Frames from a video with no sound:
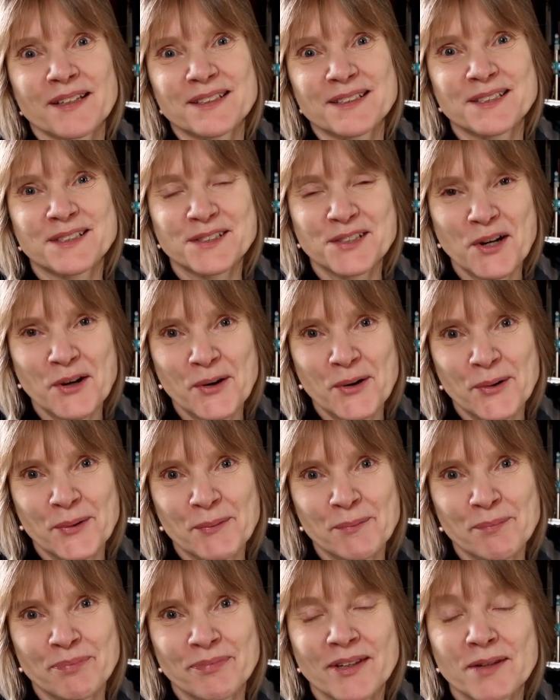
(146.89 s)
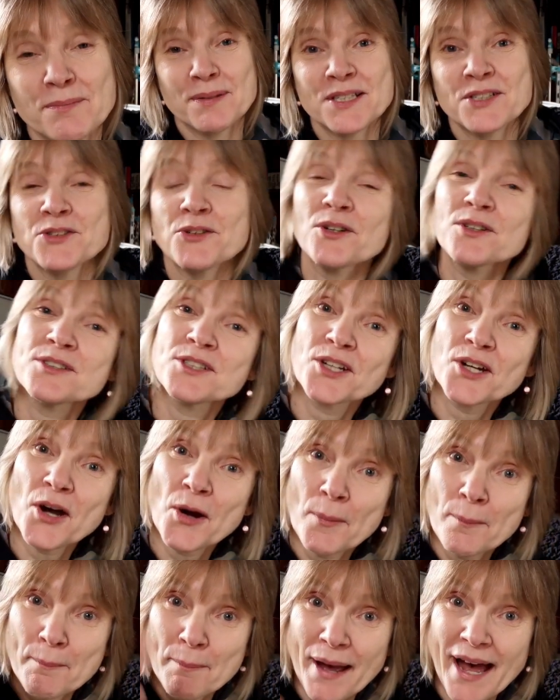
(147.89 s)
So be sure to
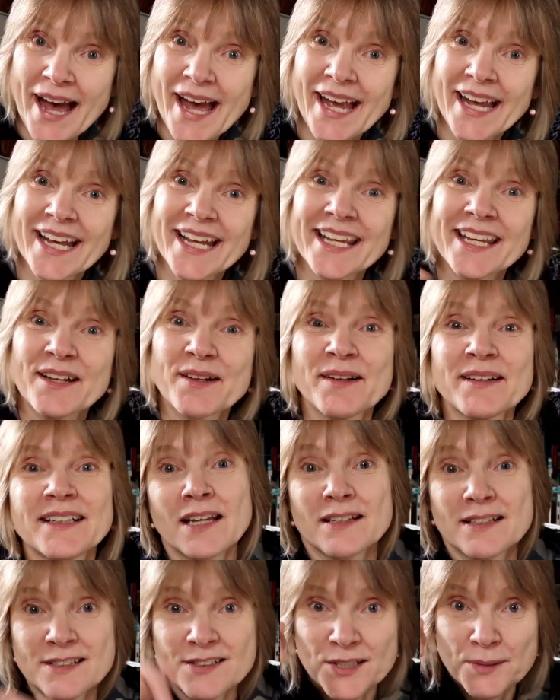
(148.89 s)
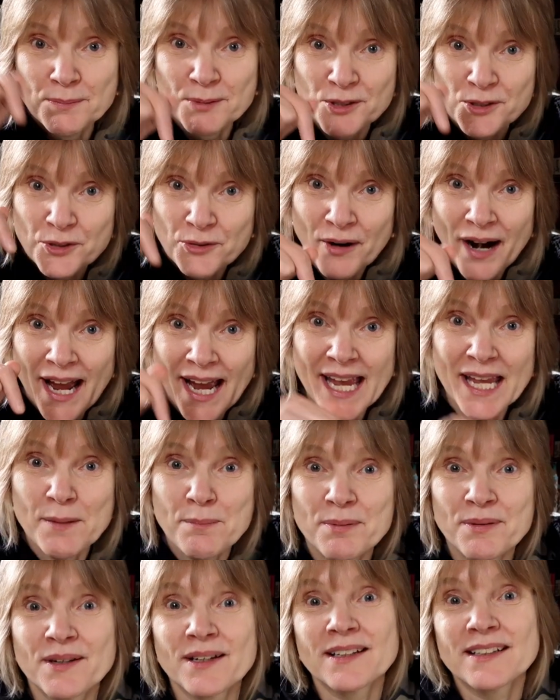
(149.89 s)
come back,
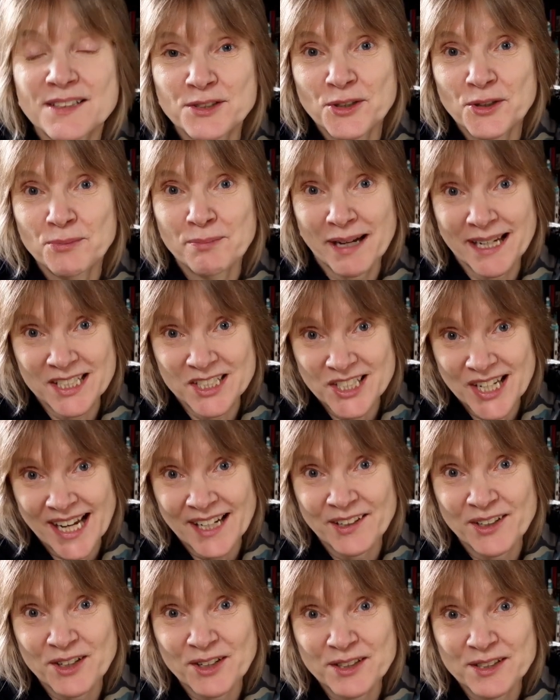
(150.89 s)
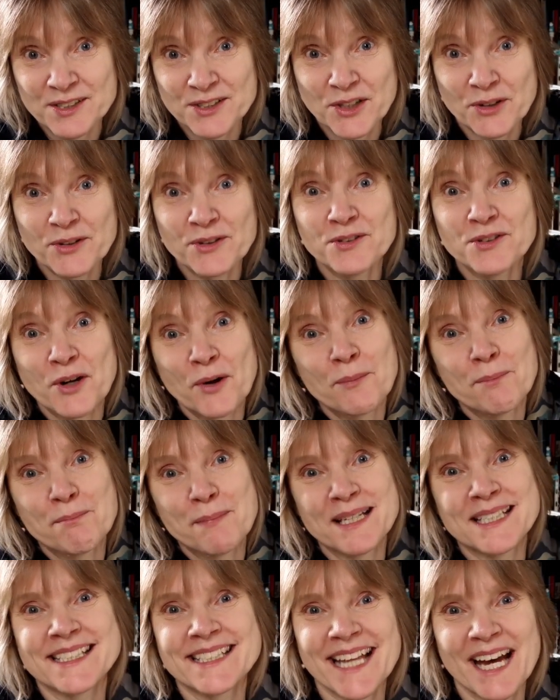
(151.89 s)
subscribe to my channel so you don't
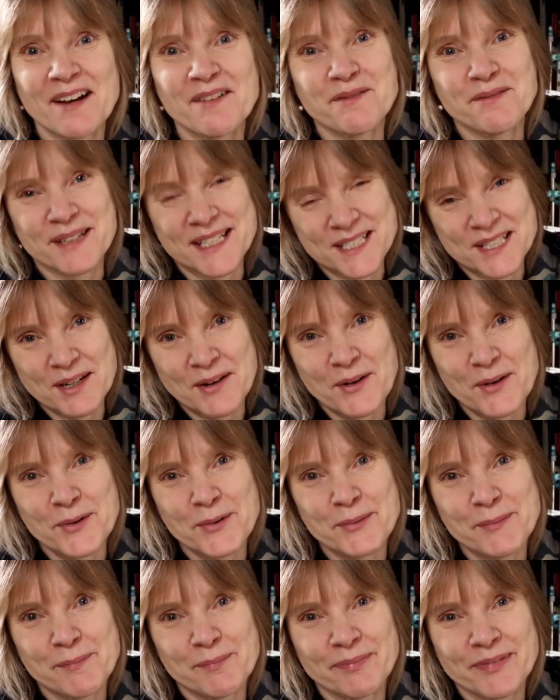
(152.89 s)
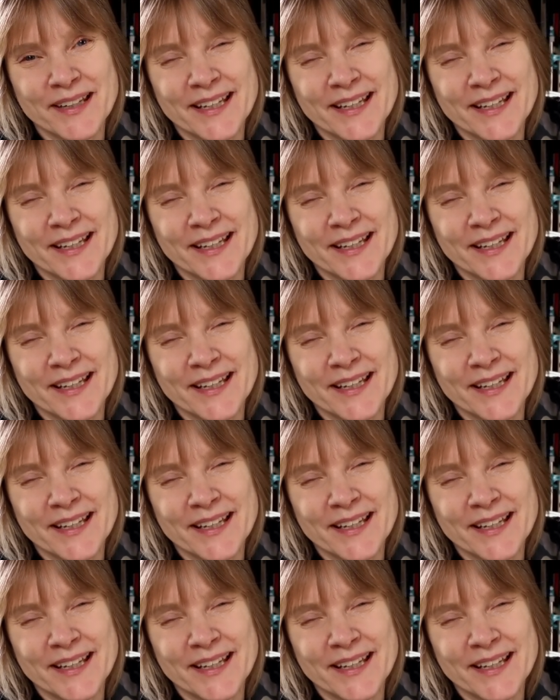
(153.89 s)
miss that video,